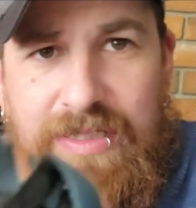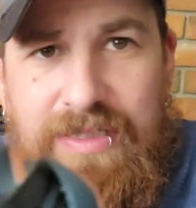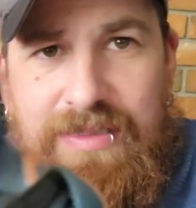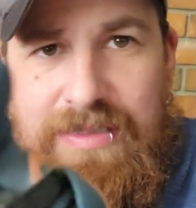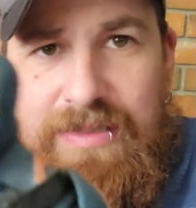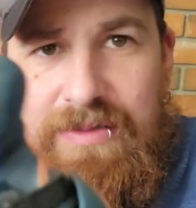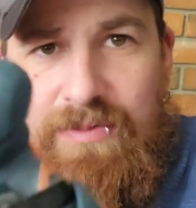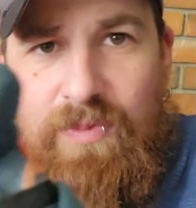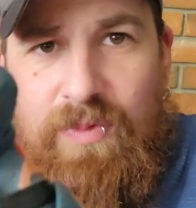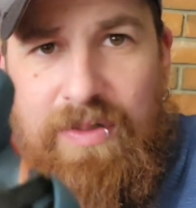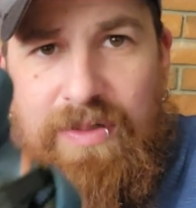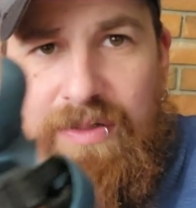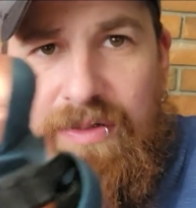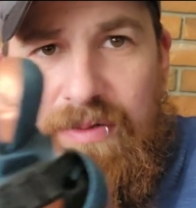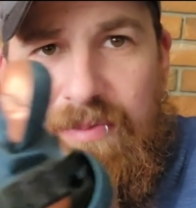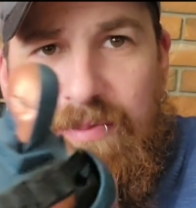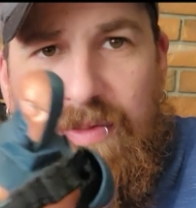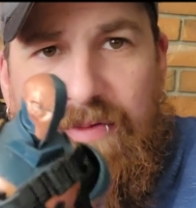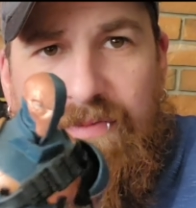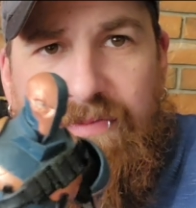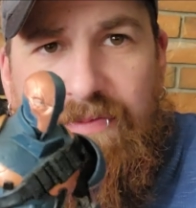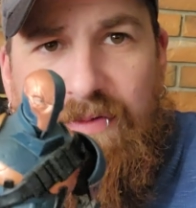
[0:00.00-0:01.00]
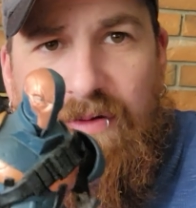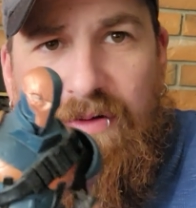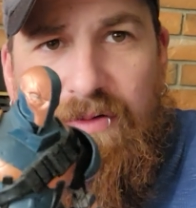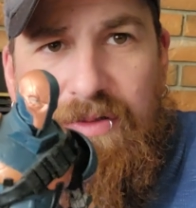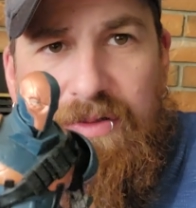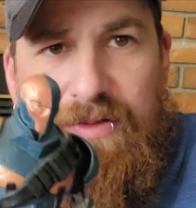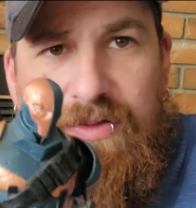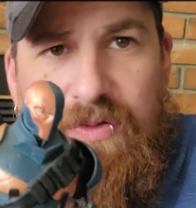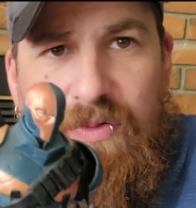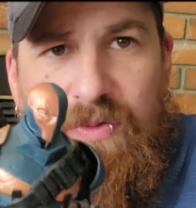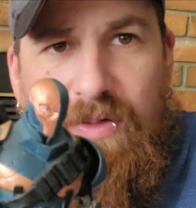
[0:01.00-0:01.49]
is one of the
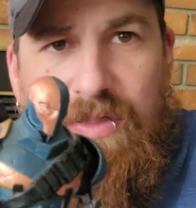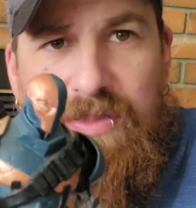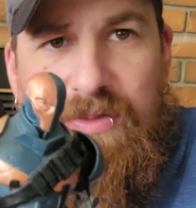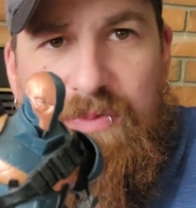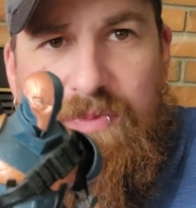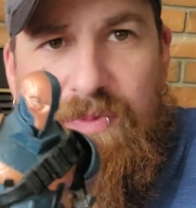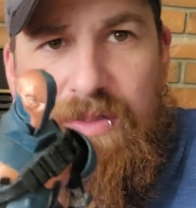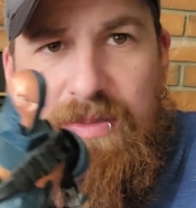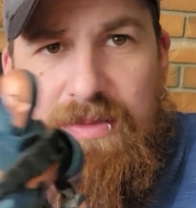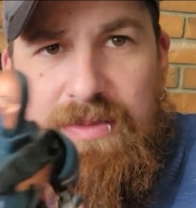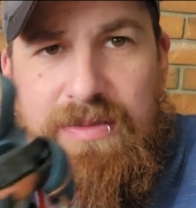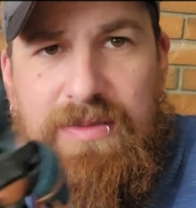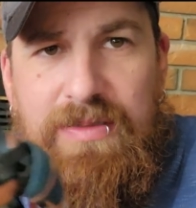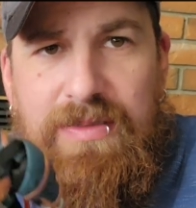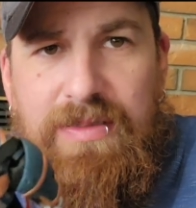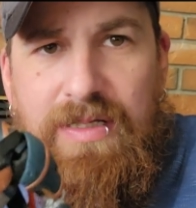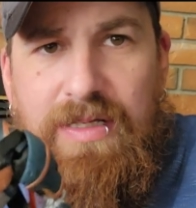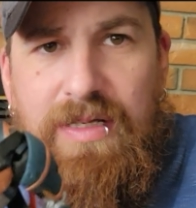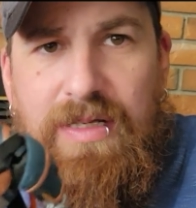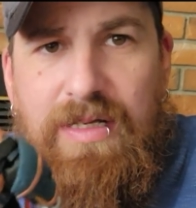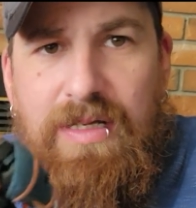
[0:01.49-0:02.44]
McFarlane Toys ones.